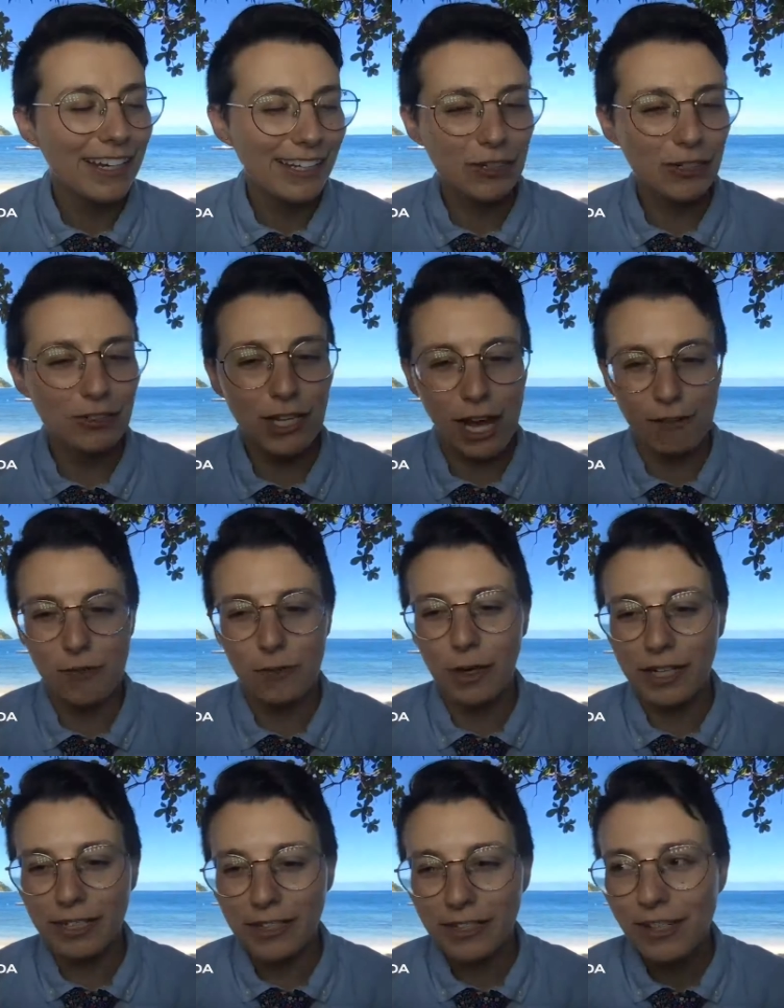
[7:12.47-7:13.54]
your loved
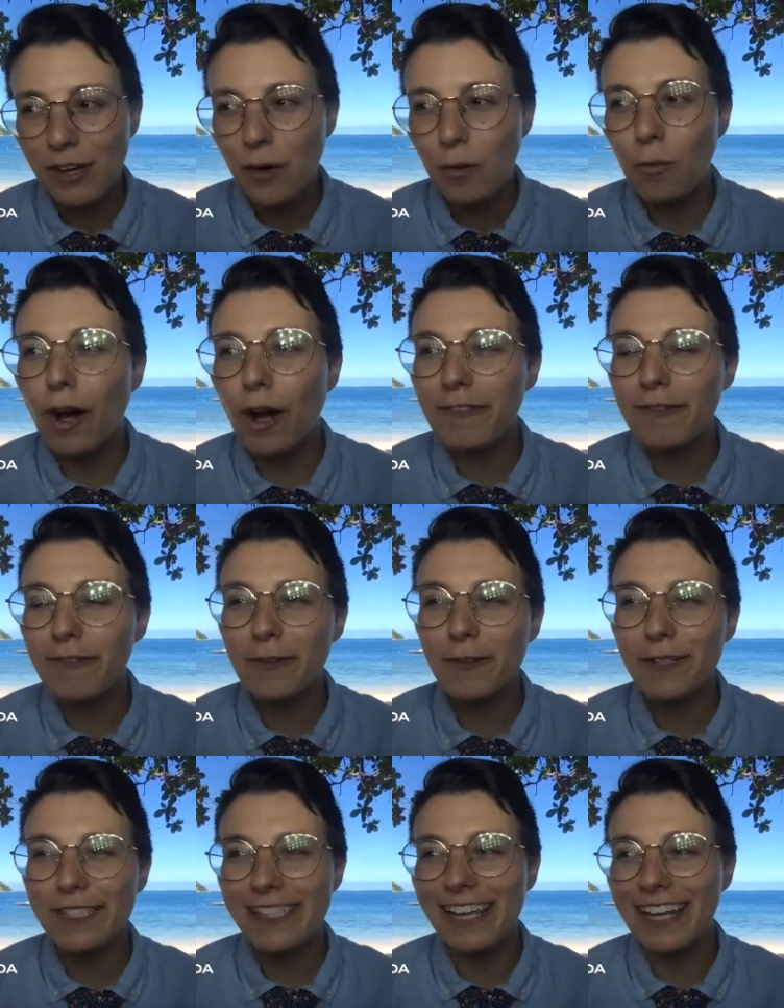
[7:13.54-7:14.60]
one what if it
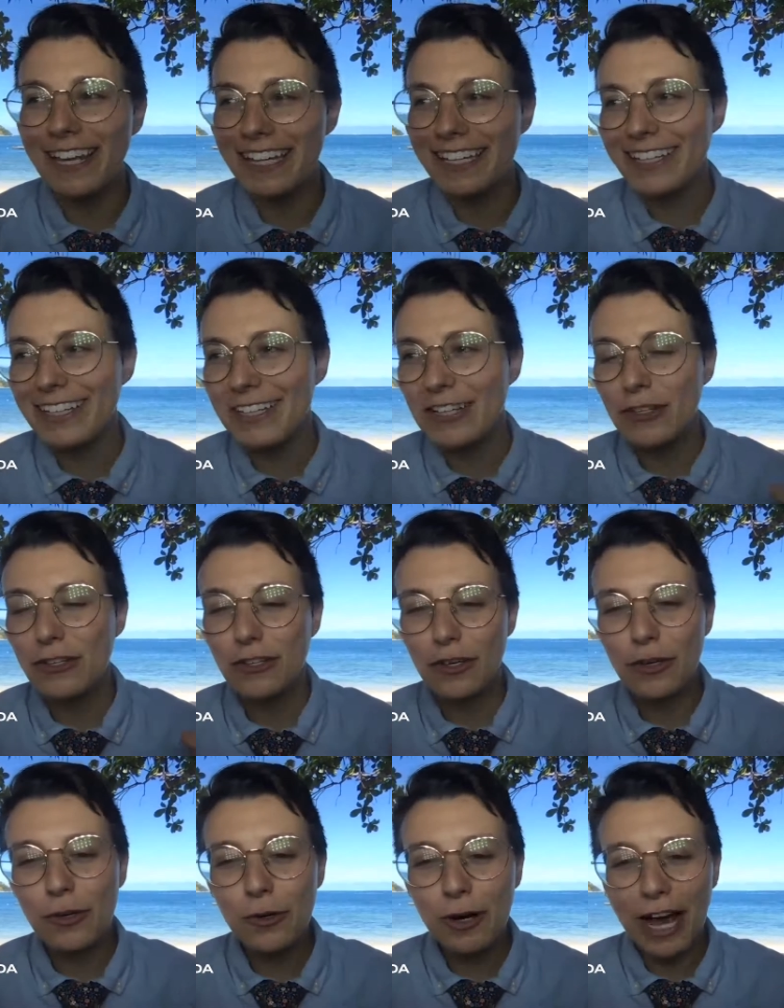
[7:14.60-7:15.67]
was like
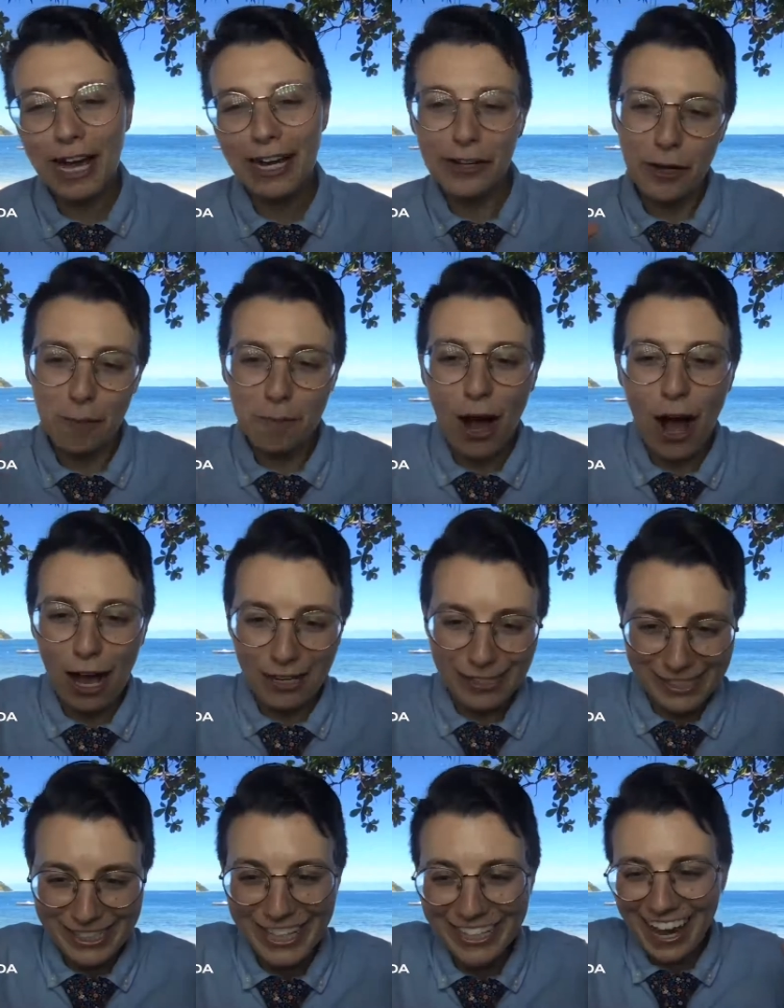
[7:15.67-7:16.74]
you and your
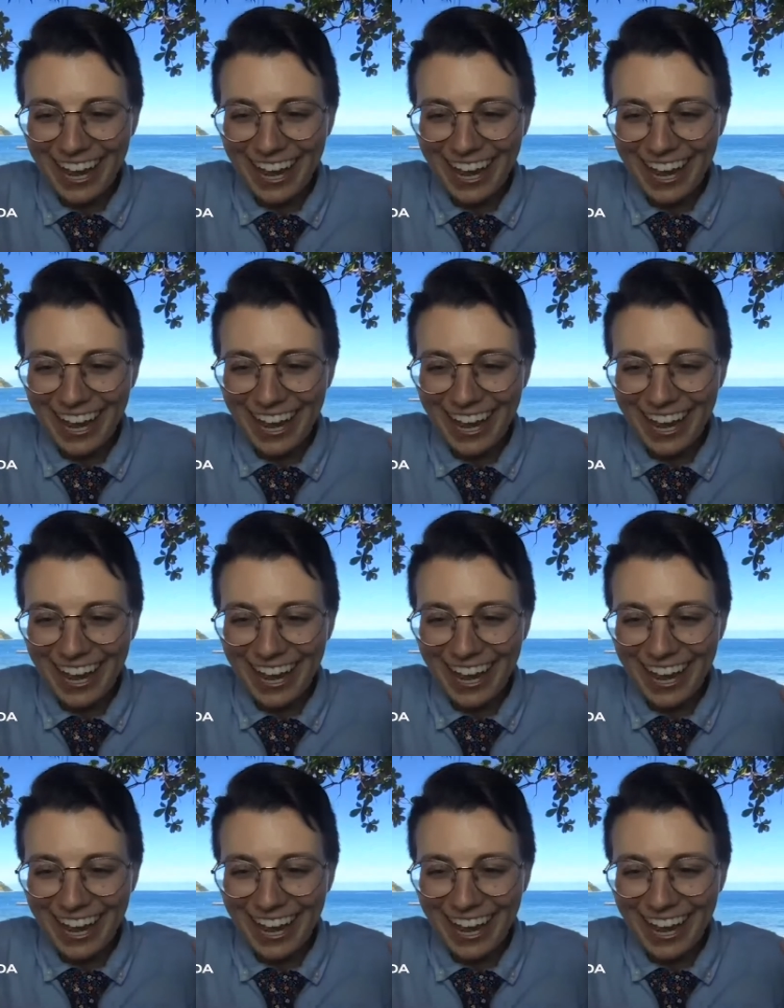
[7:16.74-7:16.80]
boss